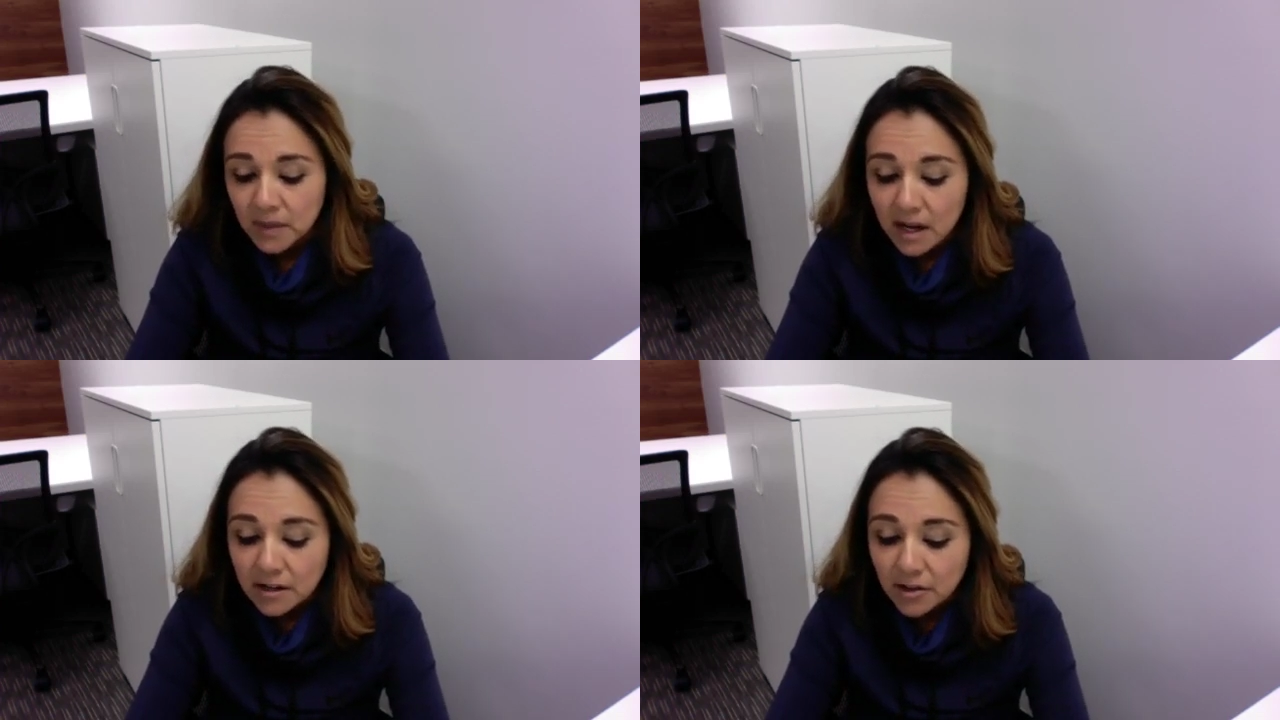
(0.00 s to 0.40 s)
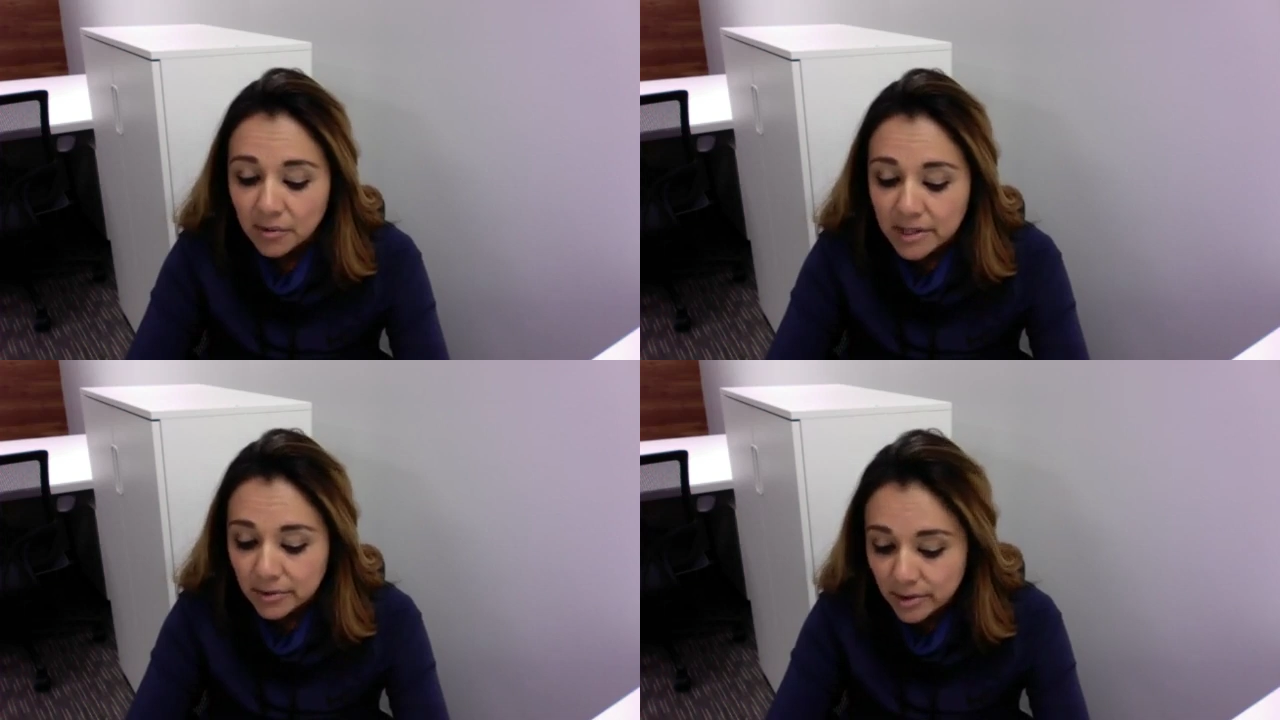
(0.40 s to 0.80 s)
Another
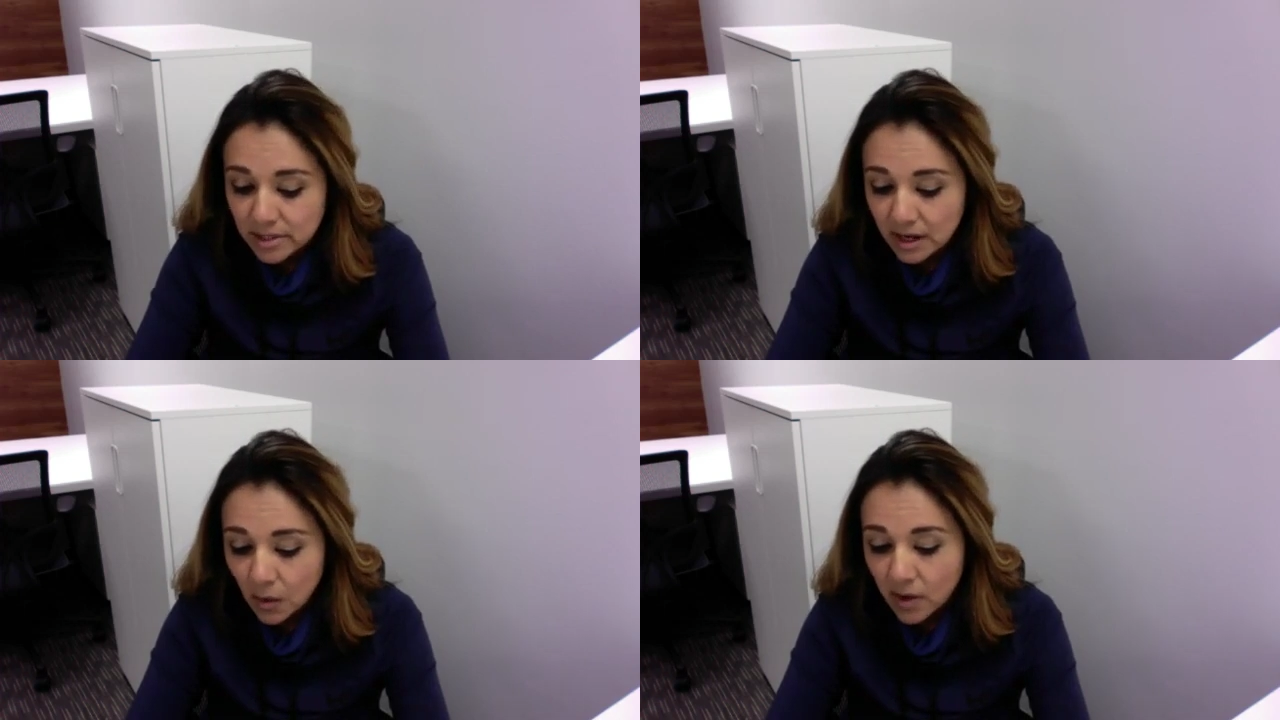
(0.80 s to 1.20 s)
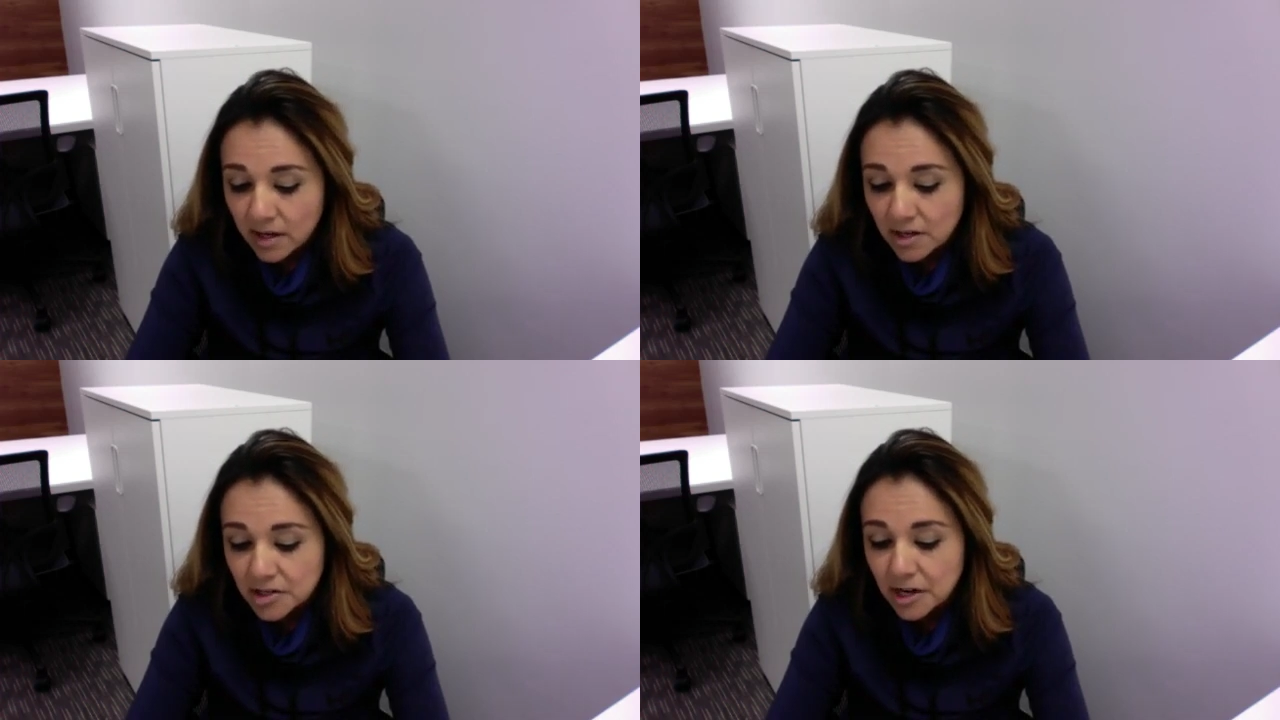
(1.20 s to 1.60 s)
resource that I
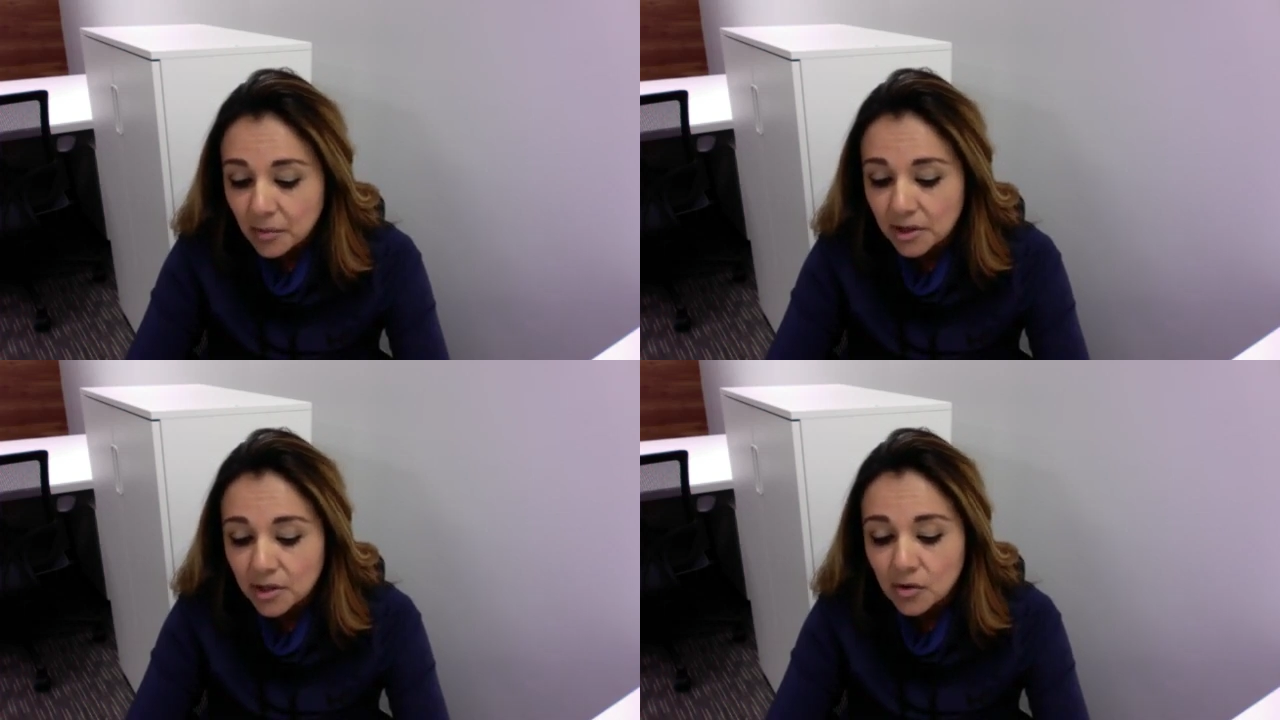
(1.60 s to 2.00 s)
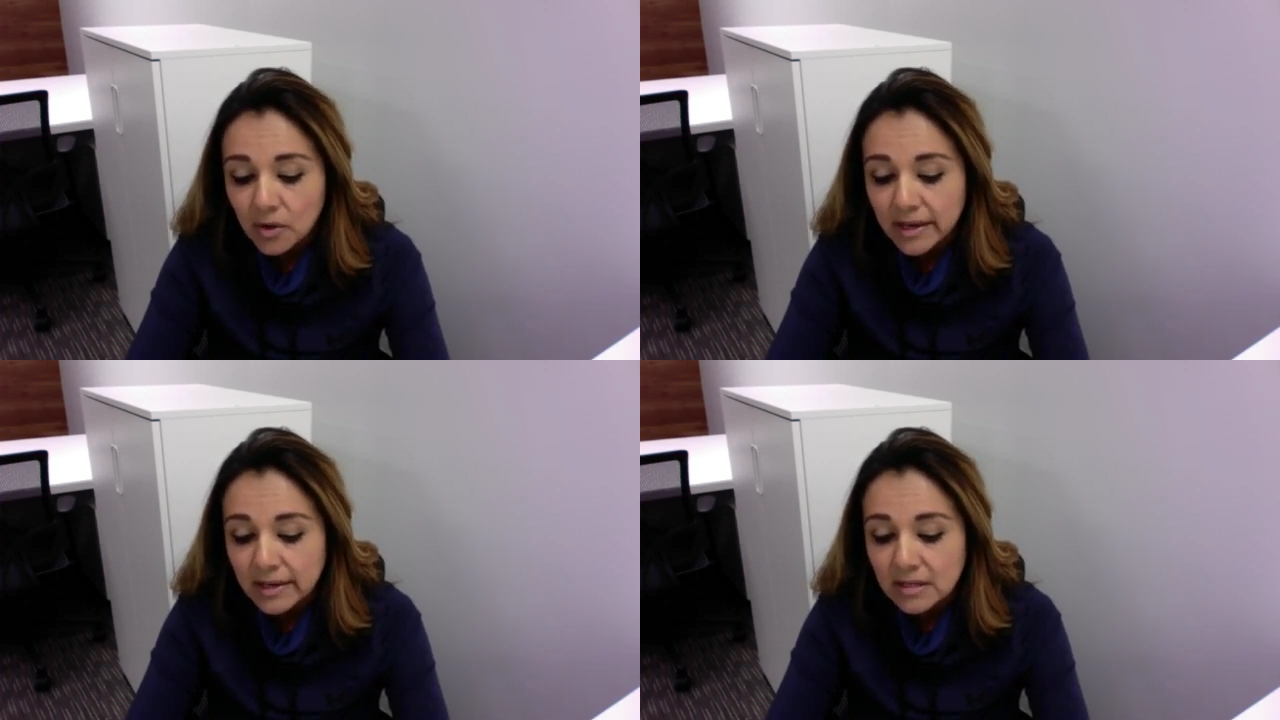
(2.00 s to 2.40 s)
wanted to share with you
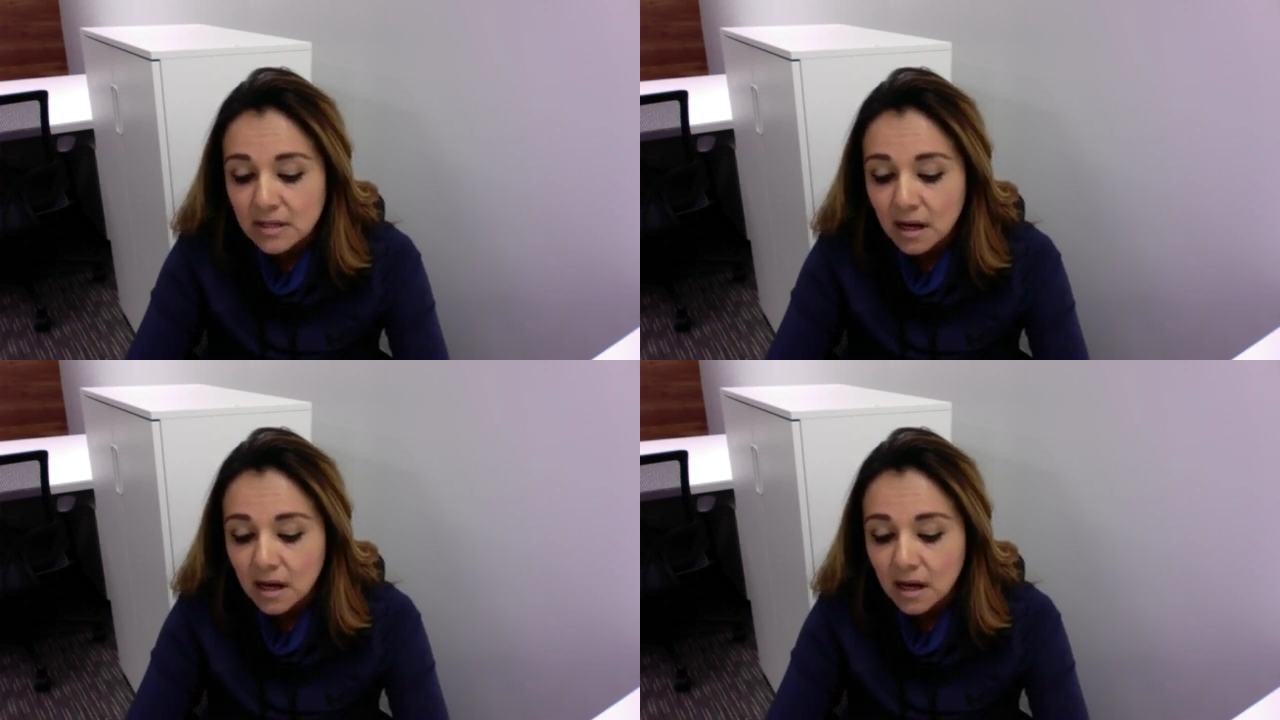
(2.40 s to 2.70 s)
is